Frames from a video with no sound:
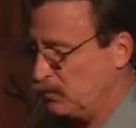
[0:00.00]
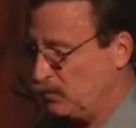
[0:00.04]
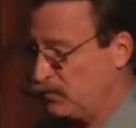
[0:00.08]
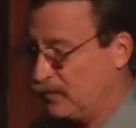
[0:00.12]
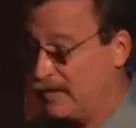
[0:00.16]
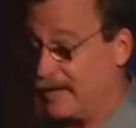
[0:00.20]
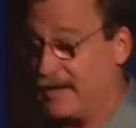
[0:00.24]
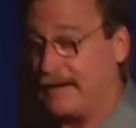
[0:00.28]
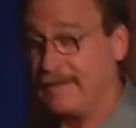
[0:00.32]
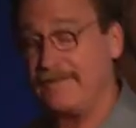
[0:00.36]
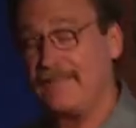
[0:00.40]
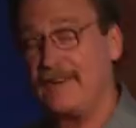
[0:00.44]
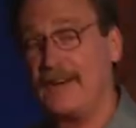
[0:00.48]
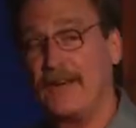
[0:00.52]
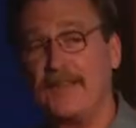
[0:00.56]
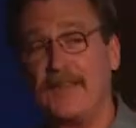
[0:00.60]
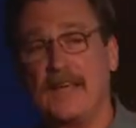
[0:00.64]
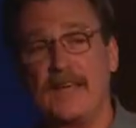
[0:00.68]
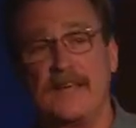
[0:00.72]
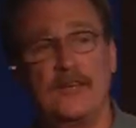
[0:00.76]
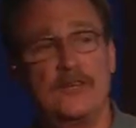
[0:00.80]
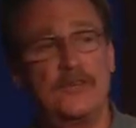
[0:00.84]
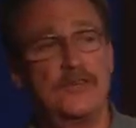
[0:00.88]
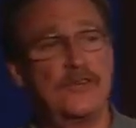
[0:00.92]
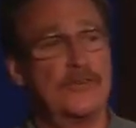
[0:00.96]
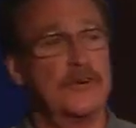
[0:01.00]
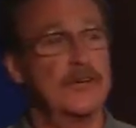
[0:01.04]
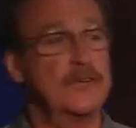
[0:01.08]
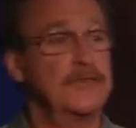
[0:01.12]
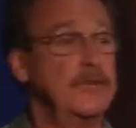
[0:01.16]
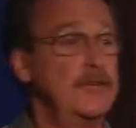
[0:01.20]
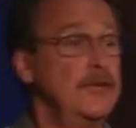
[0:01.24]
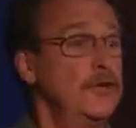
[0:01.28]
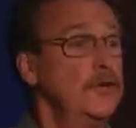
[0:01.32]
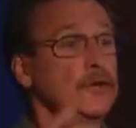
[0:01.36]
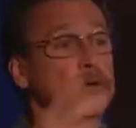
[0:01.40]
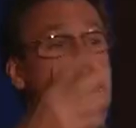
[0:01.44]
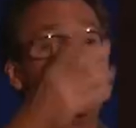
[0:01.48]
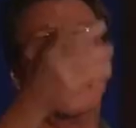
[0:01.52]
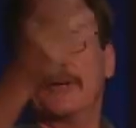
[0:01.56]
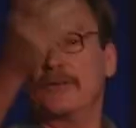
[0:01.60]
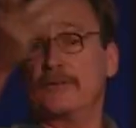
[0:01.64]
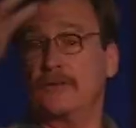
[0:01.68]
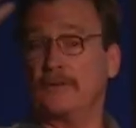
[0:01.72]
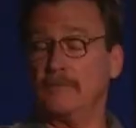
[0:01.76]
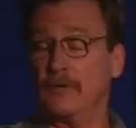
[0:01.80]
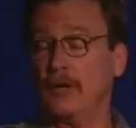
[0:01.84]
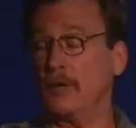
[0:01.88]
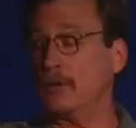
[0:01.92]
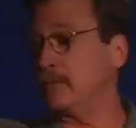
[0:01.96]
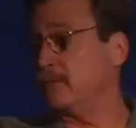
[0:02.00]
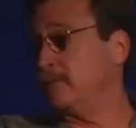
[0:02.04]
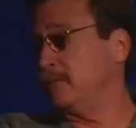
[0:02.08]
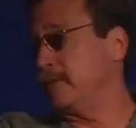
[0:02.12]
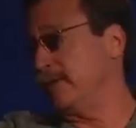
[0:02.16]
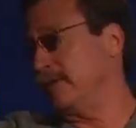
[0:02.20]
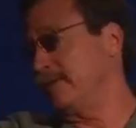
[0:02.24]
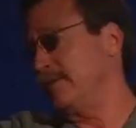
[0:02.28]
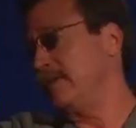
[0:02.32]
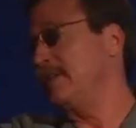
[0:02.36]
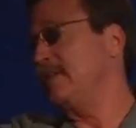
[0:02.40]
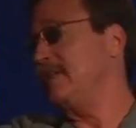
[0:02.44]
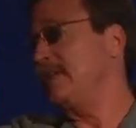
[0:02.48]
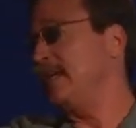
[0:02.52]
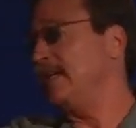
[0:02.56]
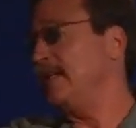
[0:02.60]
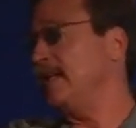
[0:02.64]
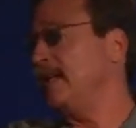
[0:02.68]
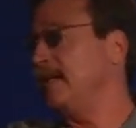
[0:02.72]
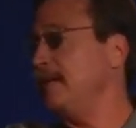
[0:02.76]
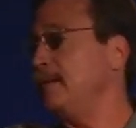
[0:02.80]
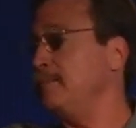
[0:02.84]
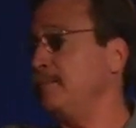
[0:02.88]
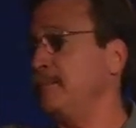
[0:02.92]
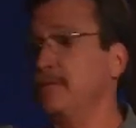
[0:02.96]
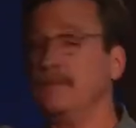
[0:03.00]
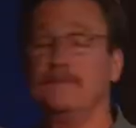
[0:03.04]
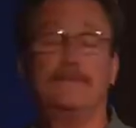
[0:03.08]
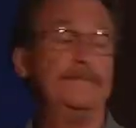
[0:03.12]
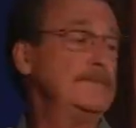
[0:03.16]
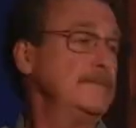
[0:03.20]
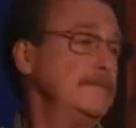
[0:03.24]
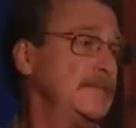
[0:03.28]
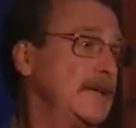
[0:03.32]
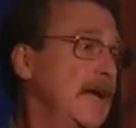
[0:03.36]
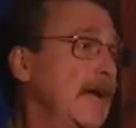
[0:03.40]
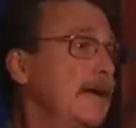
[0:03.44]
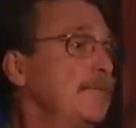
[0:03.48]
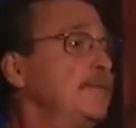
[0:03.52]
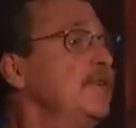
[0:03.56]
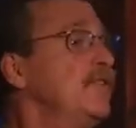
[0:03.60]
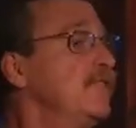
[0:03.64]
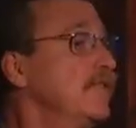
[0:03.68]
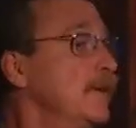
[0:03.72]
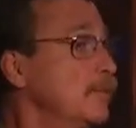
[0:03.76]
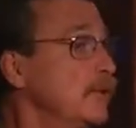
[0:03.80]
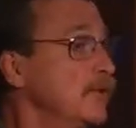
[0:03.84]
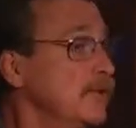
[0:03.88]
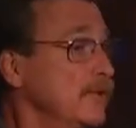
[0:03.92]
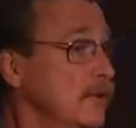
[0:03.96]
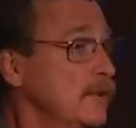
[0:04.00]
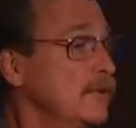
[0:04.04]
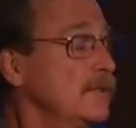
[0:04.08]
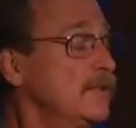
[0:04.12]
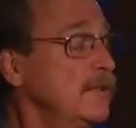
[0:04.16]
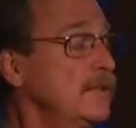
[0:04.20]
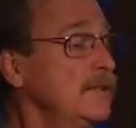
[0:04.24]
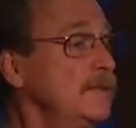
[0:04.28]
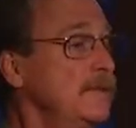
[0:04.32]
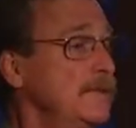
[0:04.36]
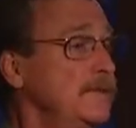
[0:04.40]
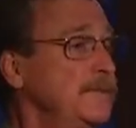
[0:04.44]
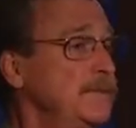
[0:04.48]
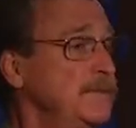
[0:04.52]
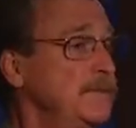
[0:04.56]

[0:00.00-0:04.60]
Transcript: And I find that interesting too, because it's a day late, but happy summer solstice.